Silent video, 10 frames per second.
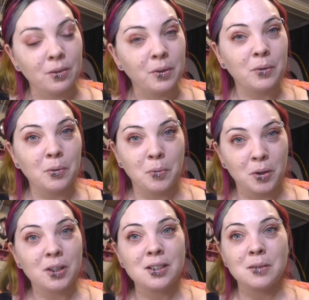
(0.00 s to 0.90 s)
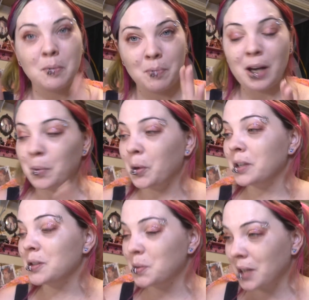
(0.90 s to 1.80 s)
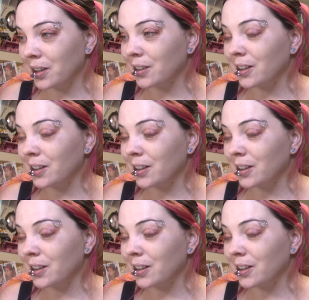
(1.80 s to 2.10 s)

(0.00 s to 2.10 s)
We will put this bad boy together.